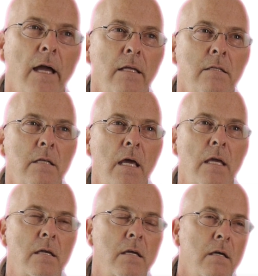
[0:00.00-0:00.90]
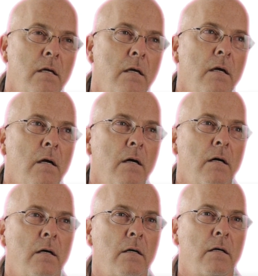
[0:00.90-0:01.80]
I can take
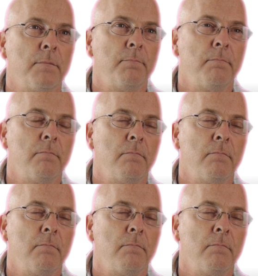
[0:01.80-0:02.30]
um,